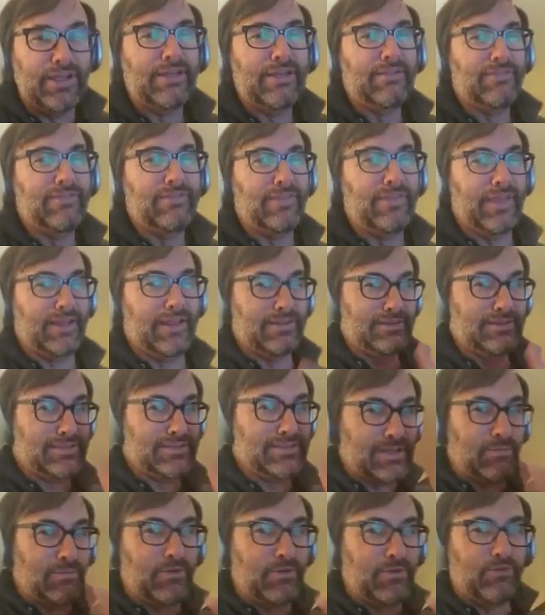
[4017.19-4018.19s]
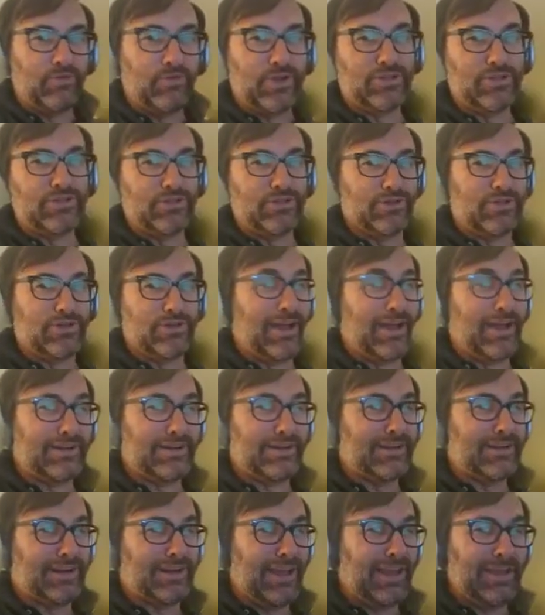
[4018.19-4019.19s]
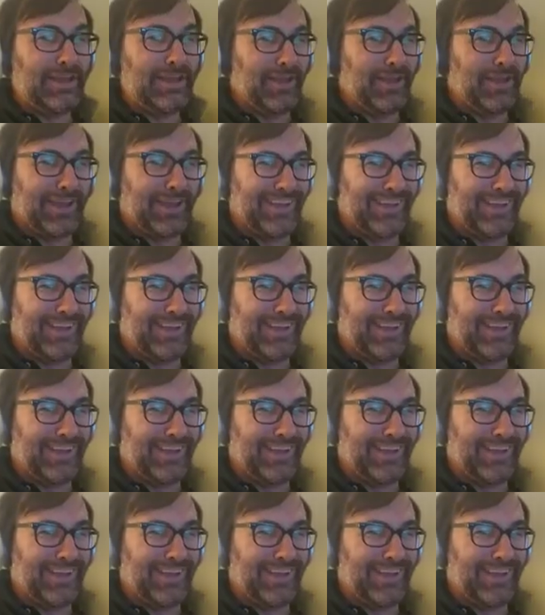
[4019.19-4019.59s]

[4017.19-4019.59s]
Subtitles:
that some of which you're not claiming.